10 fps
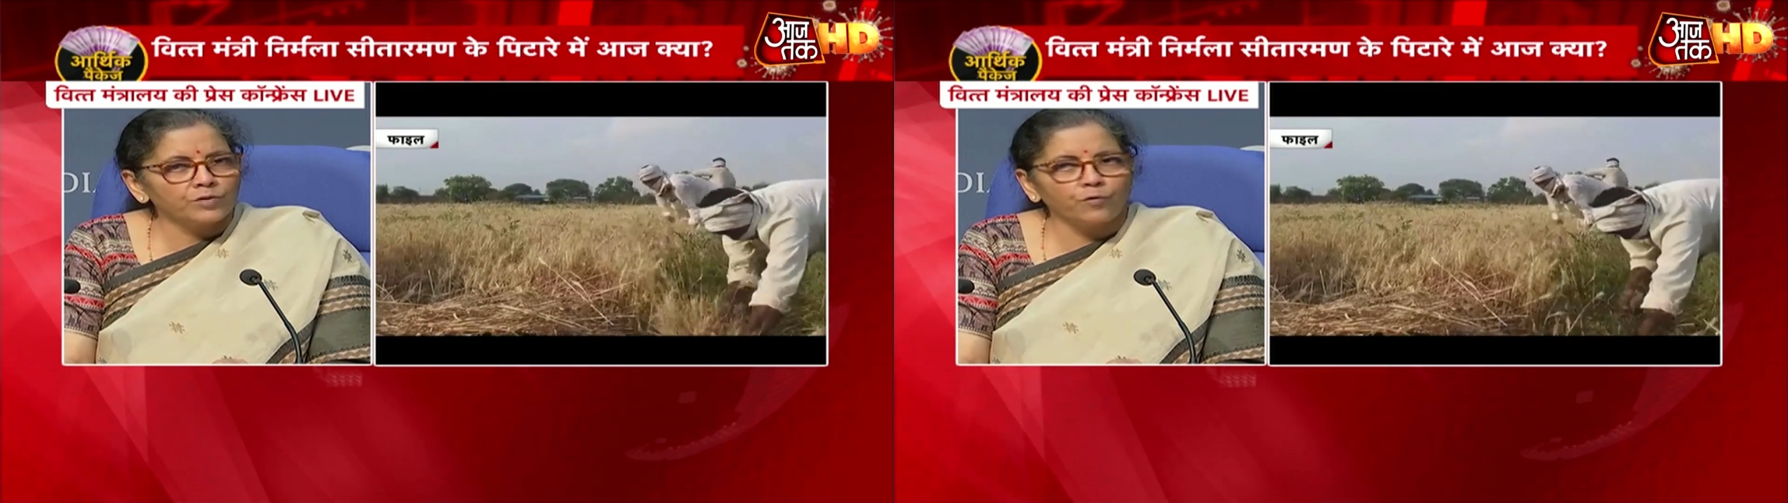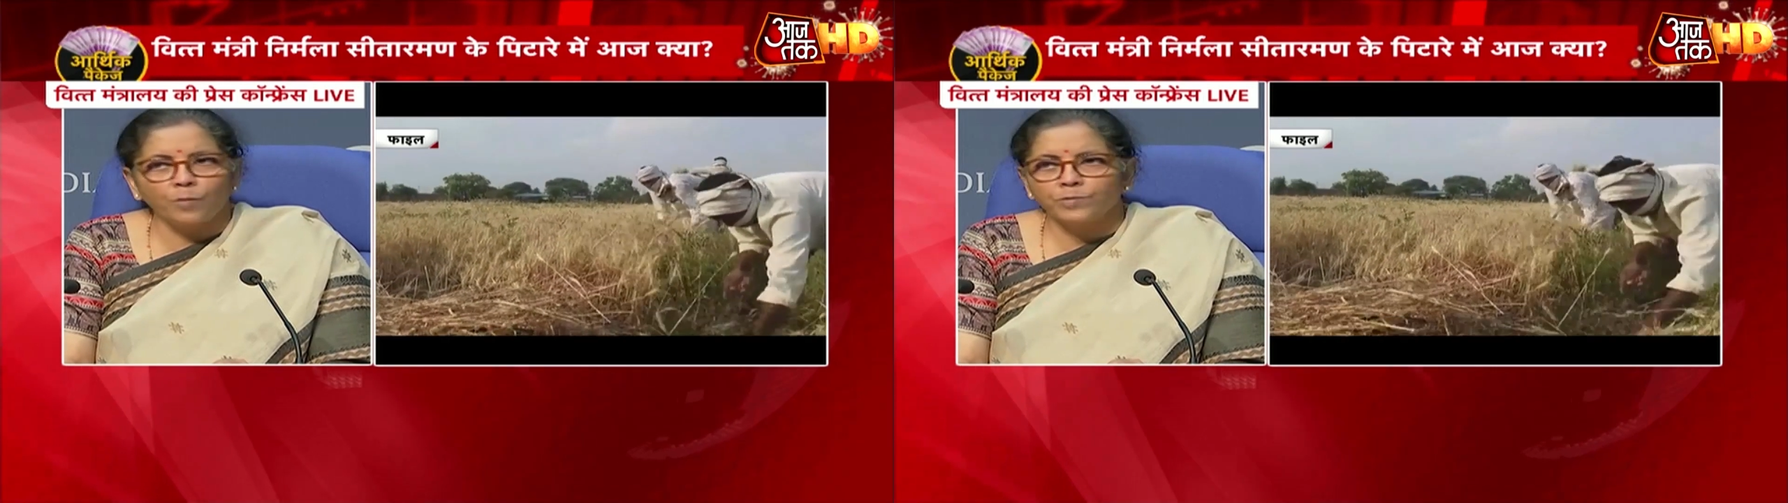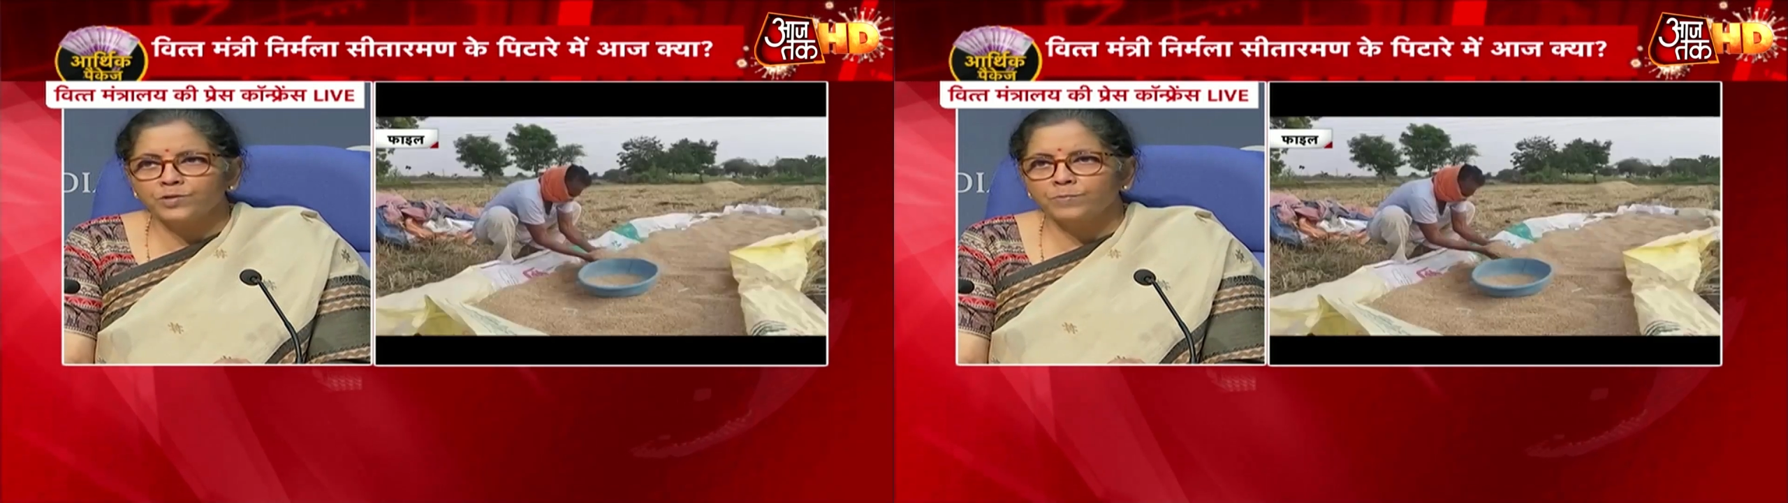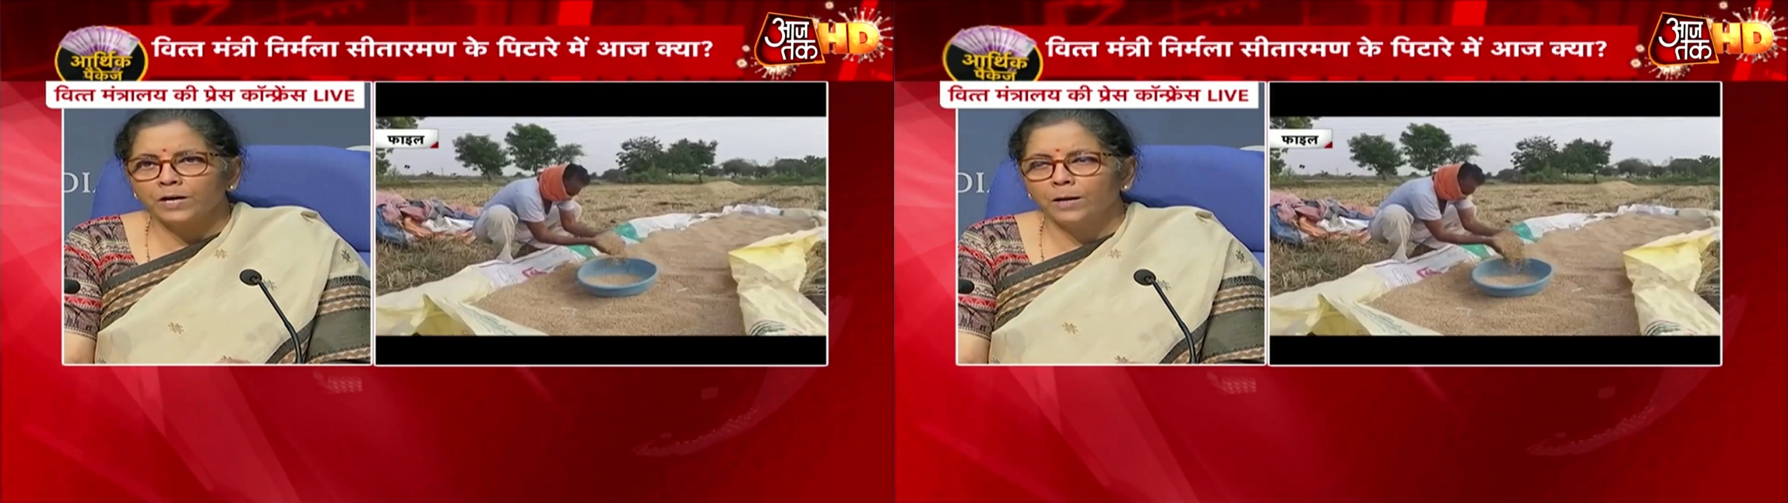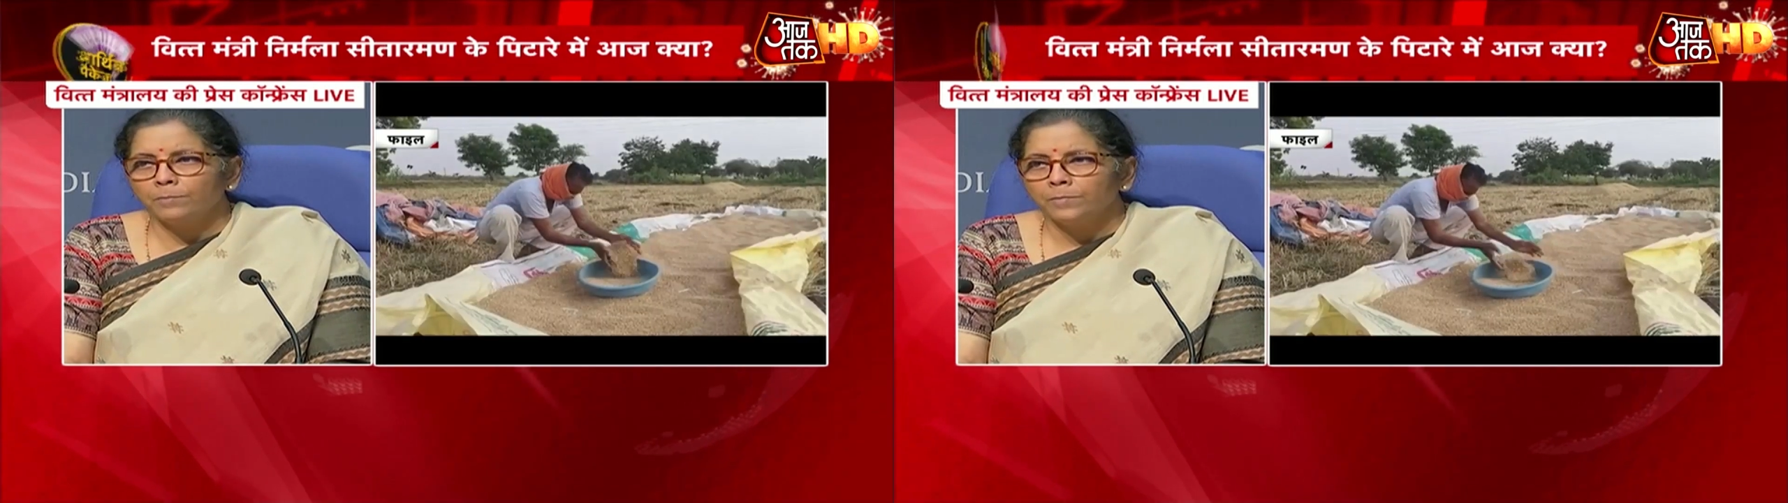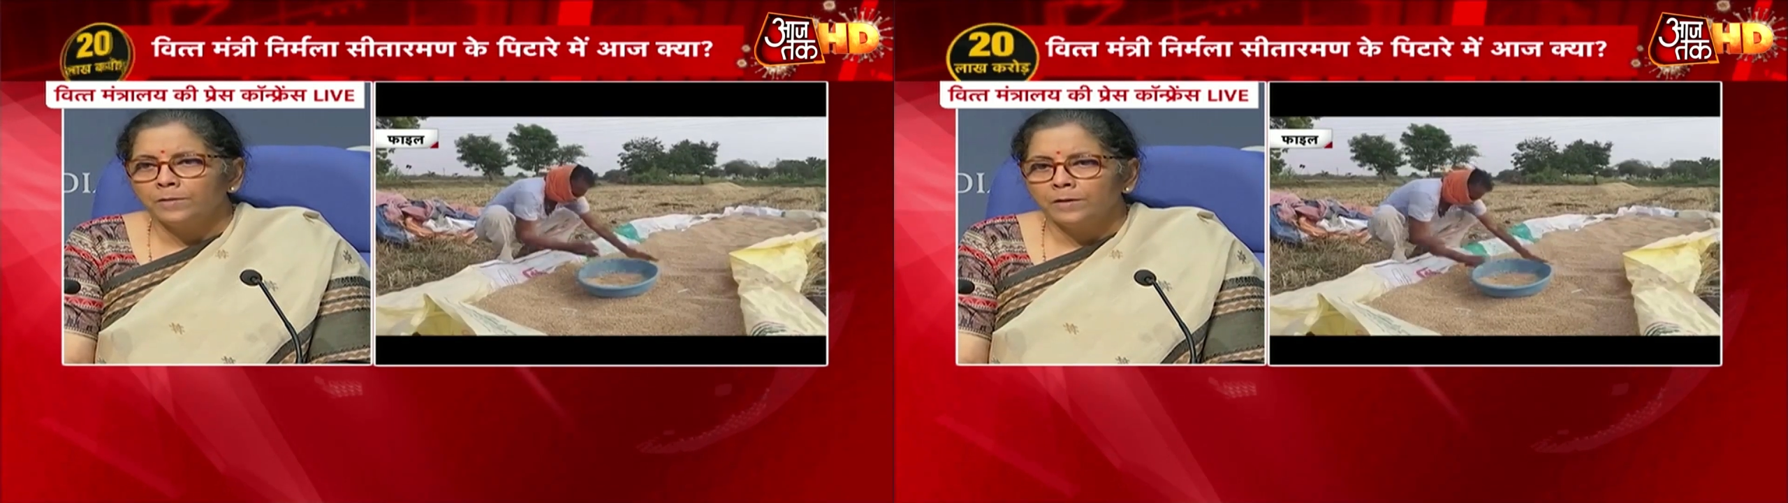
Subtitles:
reforms become